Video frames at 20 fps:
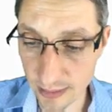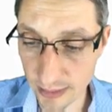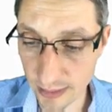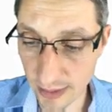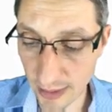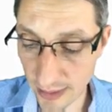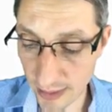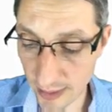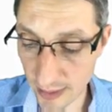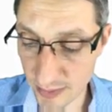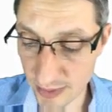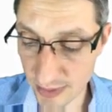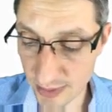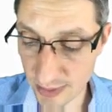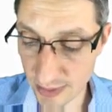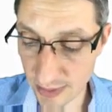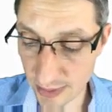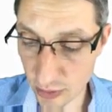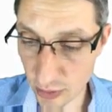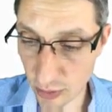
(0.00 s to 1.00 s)

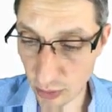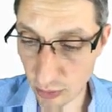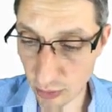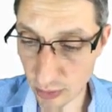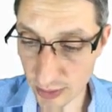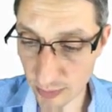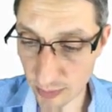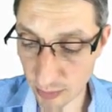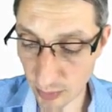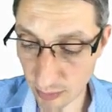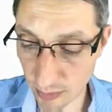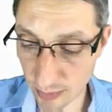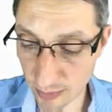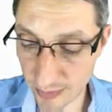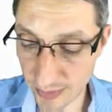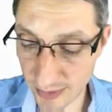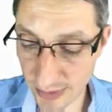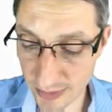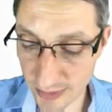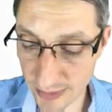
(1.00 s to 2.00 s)
times, and so on, the
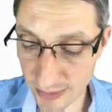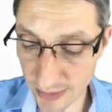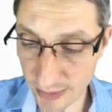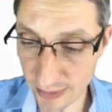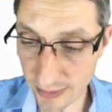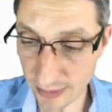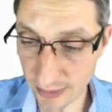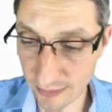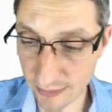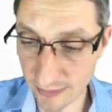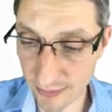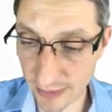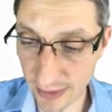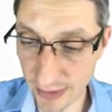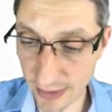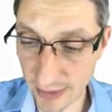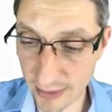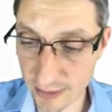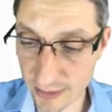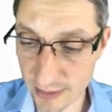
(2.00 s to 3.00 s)
probability of
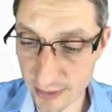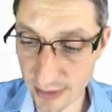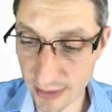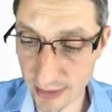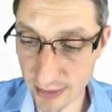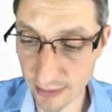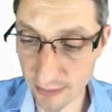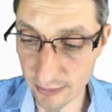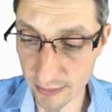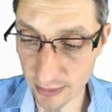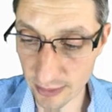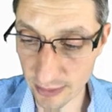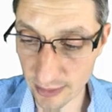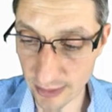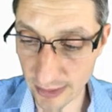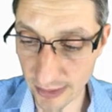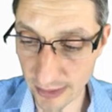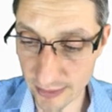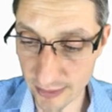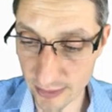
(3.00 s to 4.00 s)
xd given
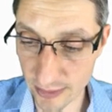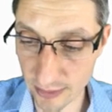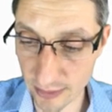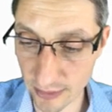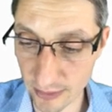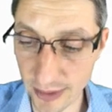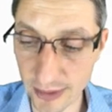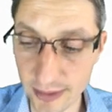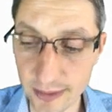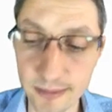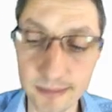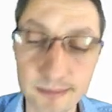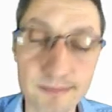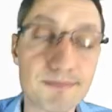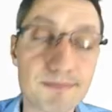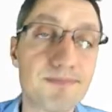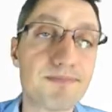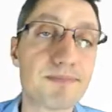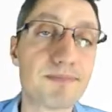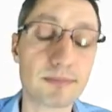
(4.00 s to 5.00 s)
the class, right?
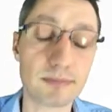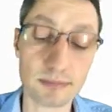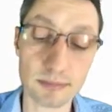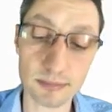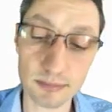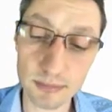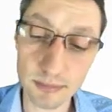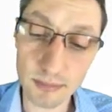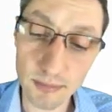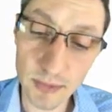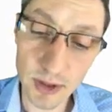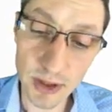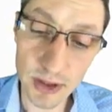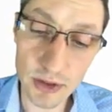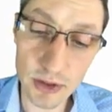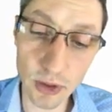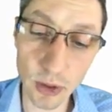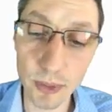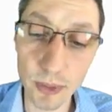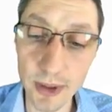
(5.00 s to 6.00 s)

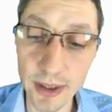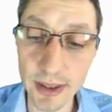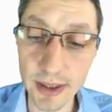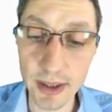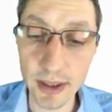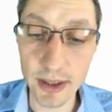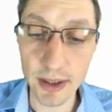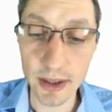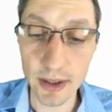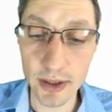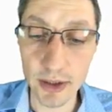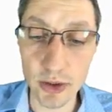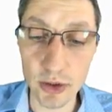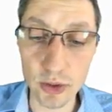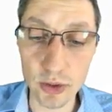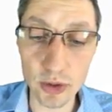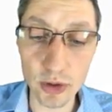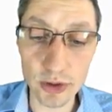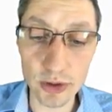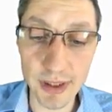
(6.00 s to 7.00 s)
So
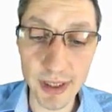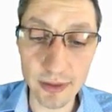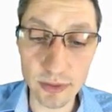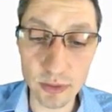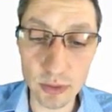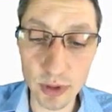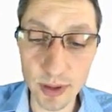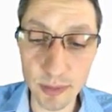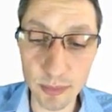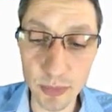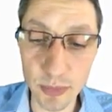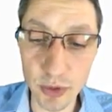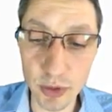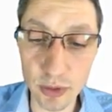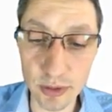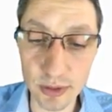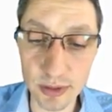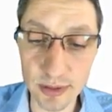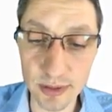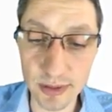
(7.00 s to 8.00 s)
you don't have to
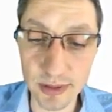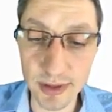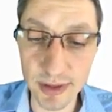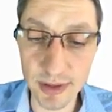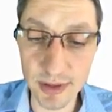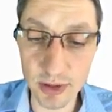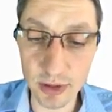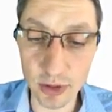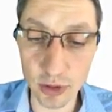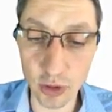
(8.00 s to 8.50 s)
compute this